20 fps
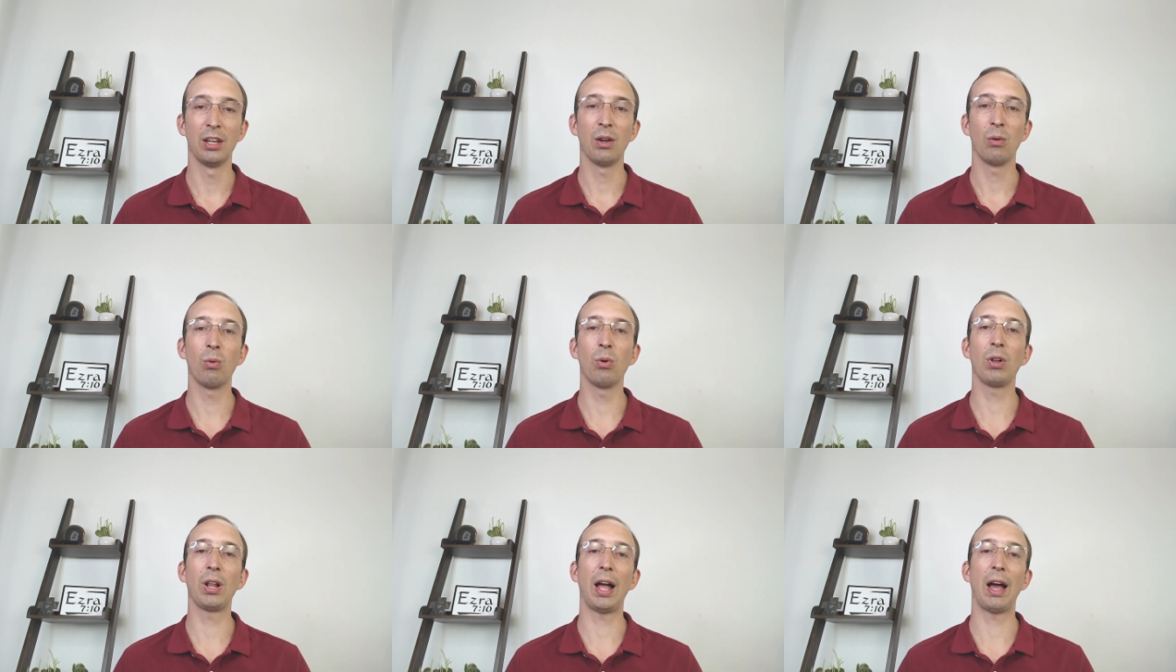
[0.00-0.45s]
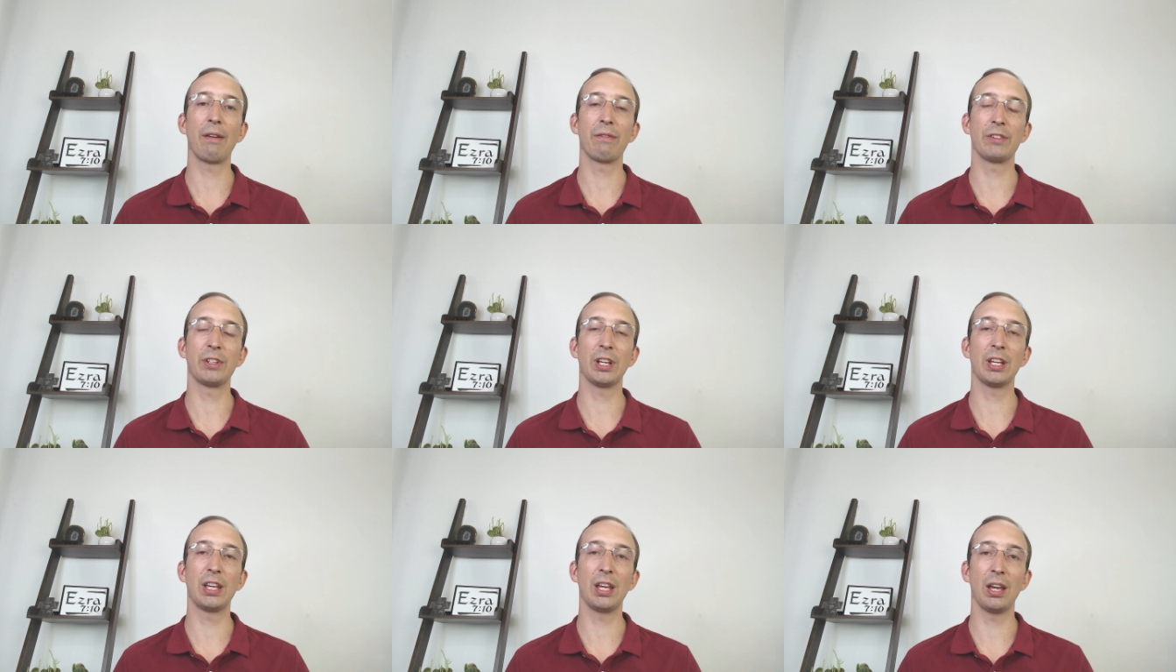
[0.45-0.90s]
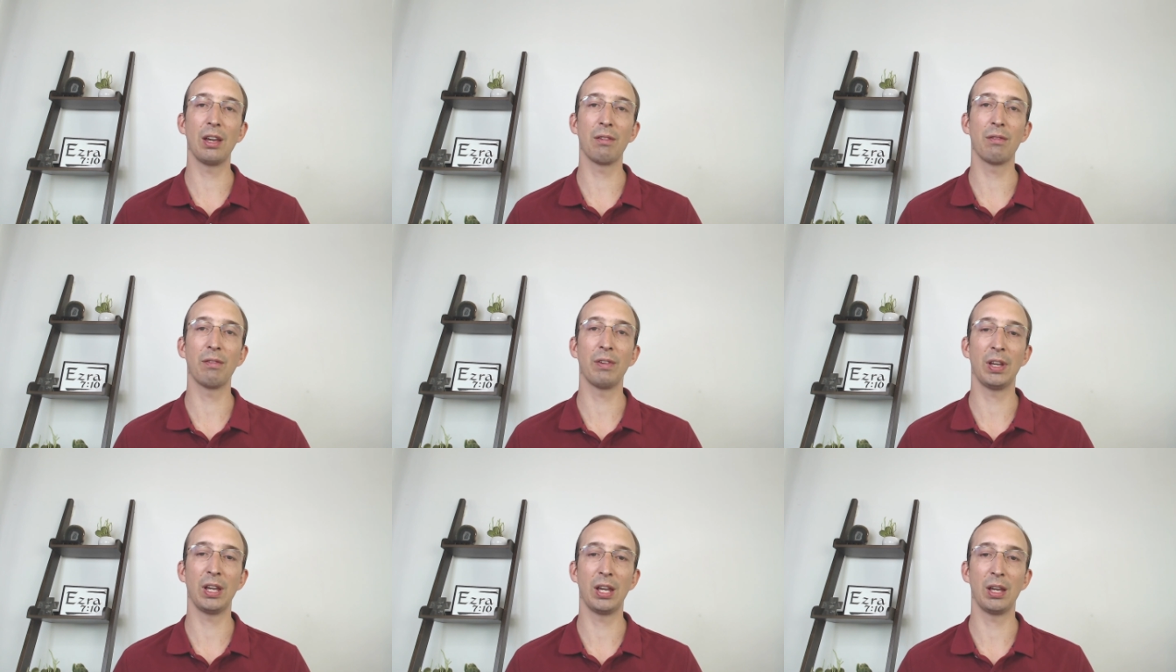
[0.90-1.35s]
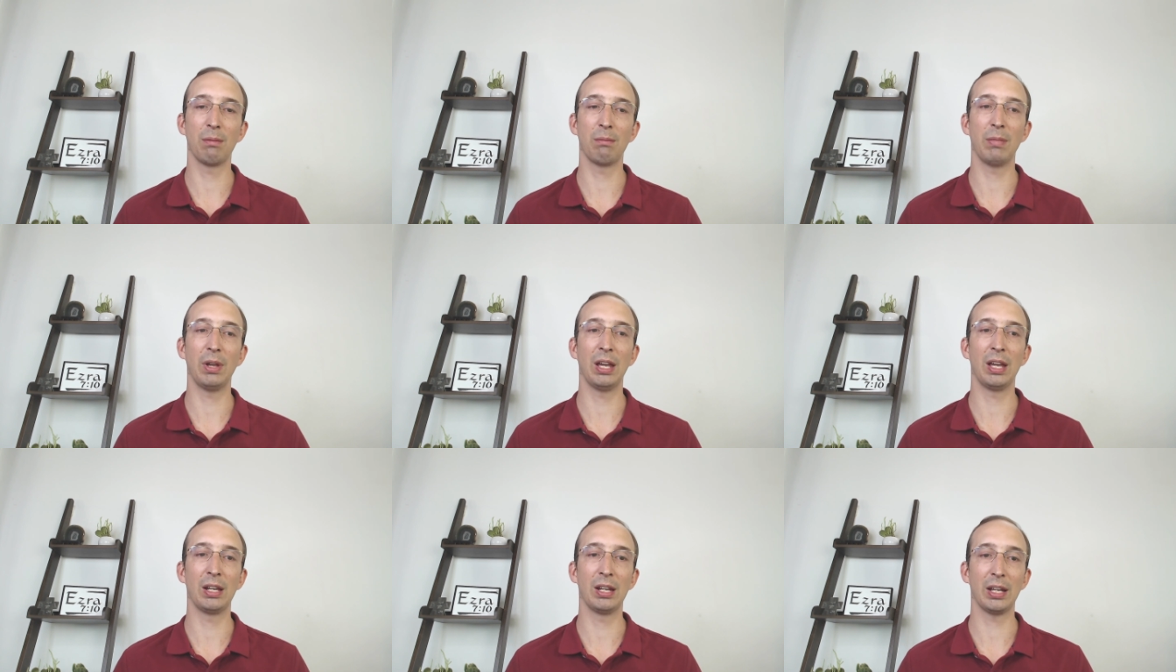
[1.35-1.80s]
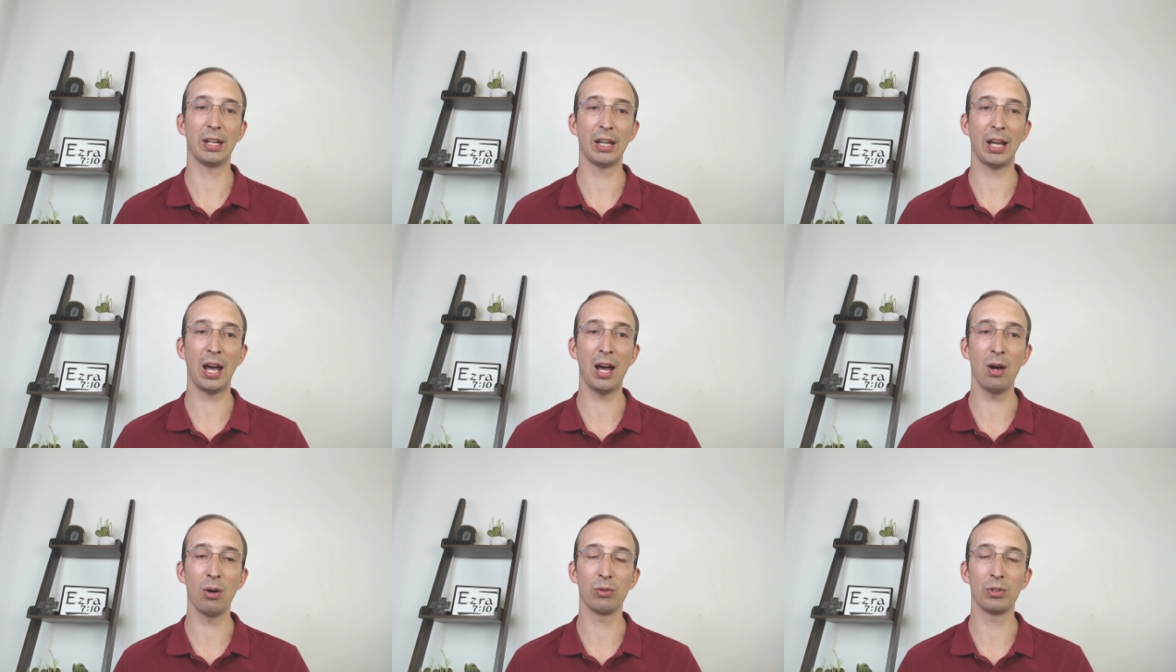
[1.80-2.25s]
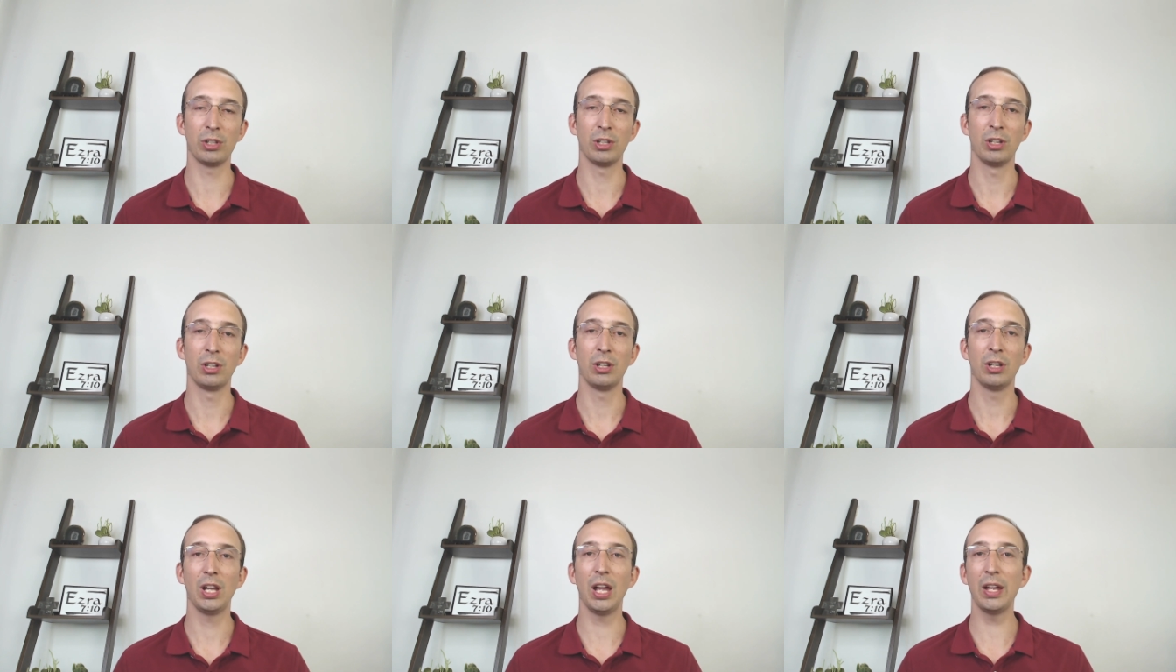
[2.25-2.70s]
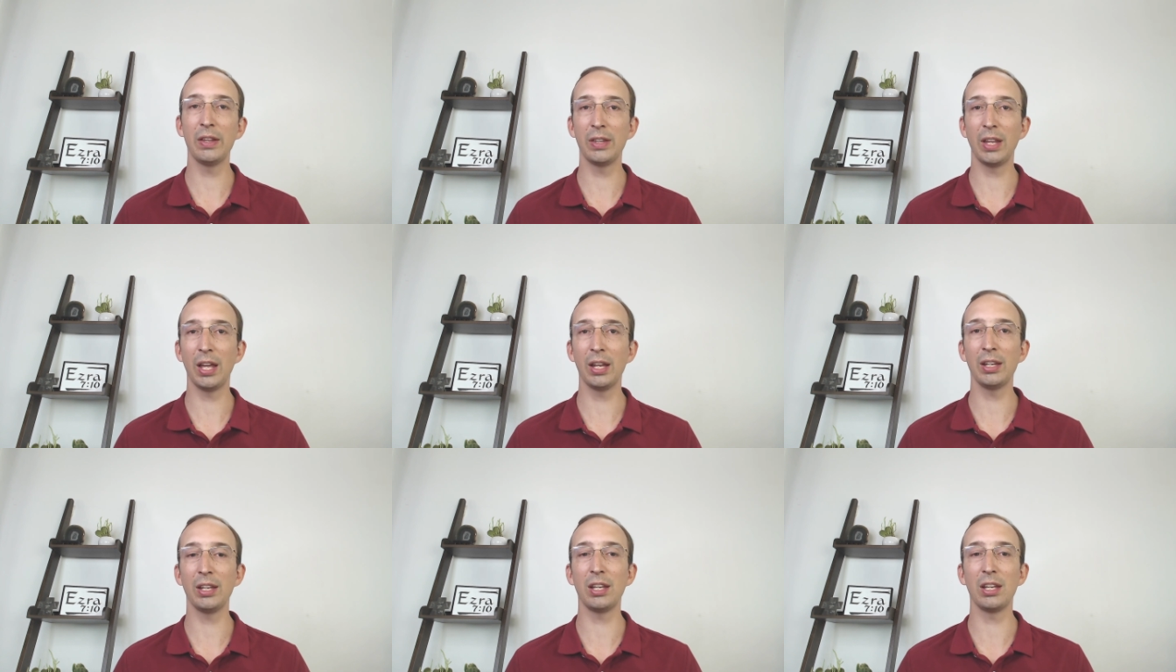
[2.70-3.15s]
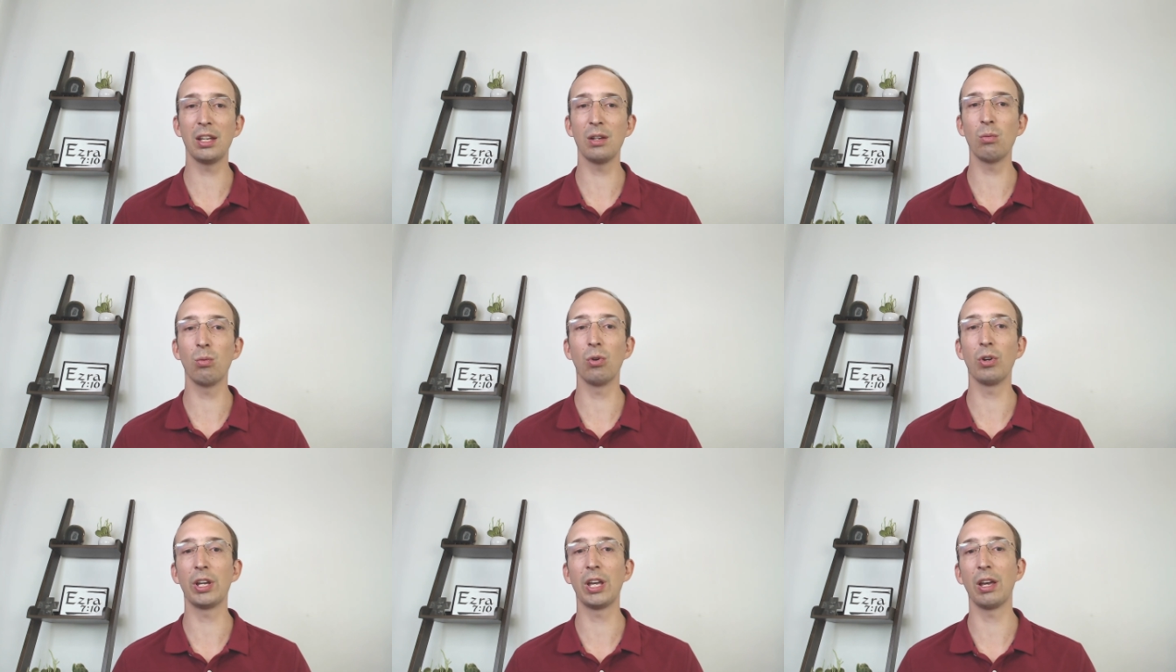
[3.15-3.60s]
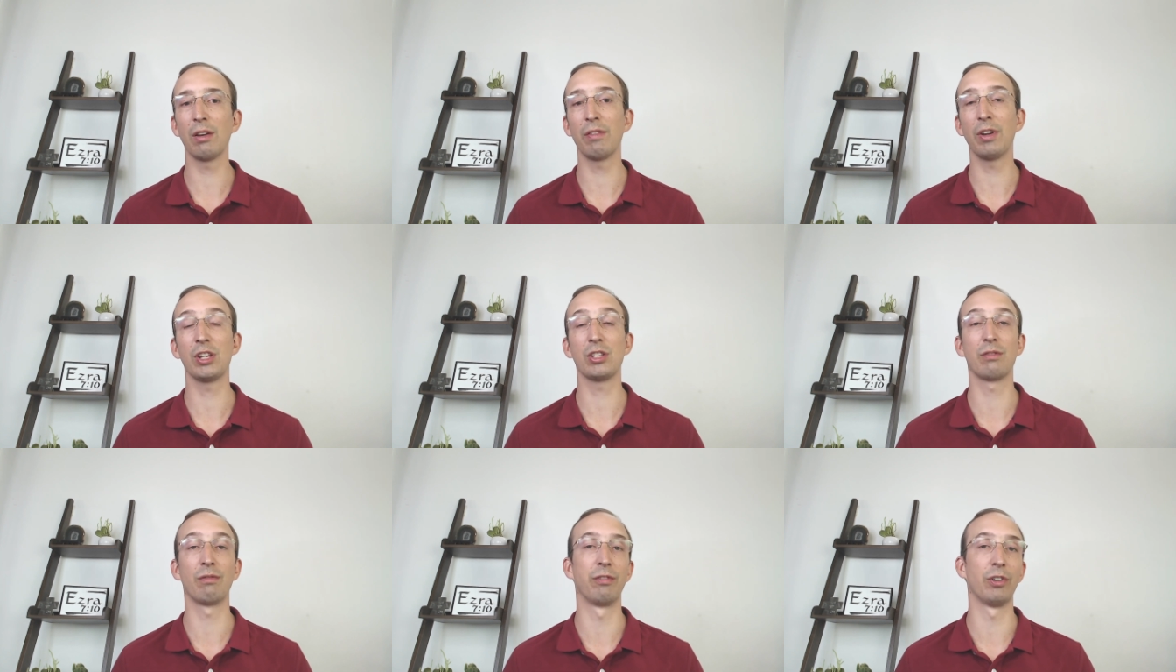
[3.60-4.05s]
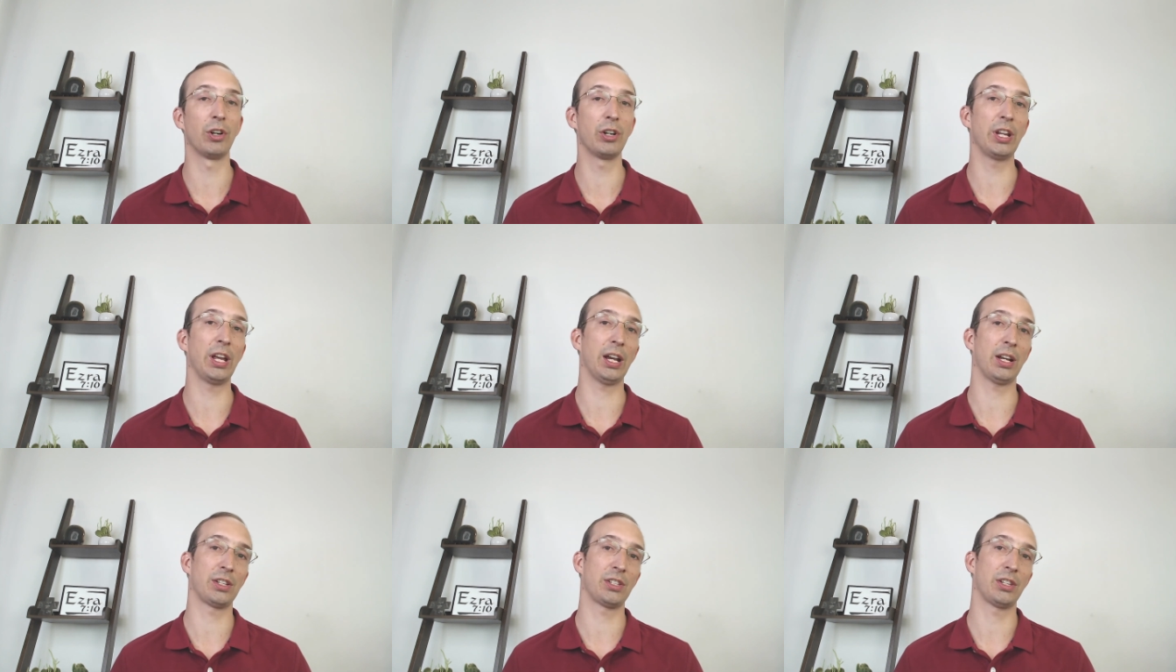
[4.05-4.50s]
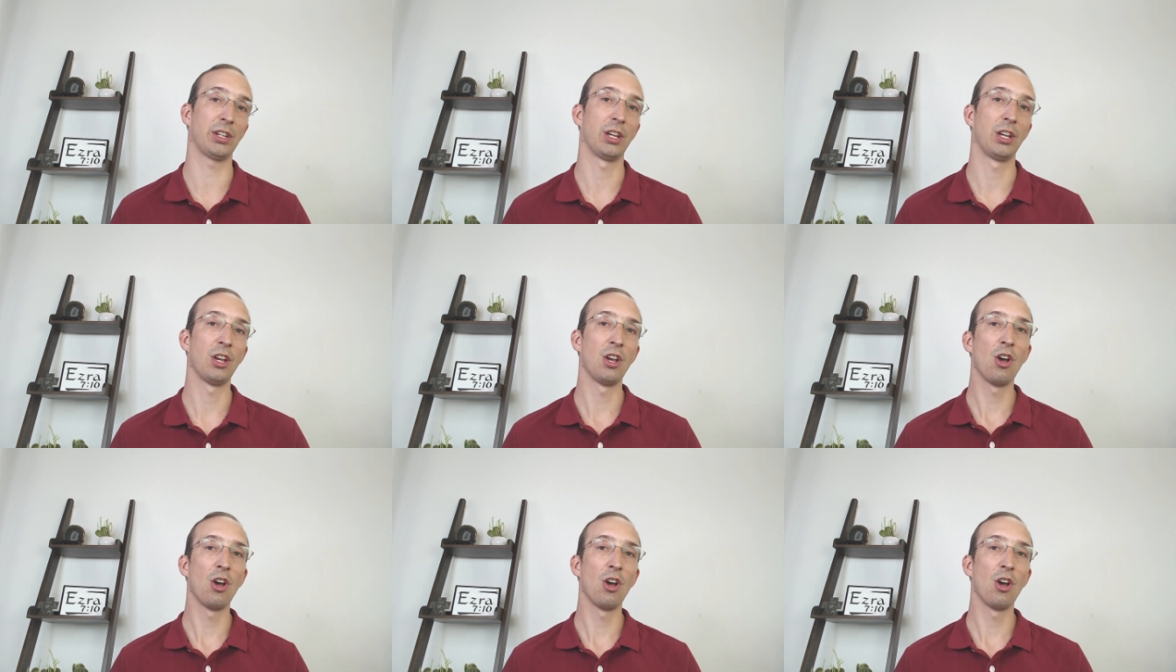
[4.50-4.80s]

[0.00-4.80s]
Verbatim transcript: We'll have to give Him an account, and then He will give His verdict.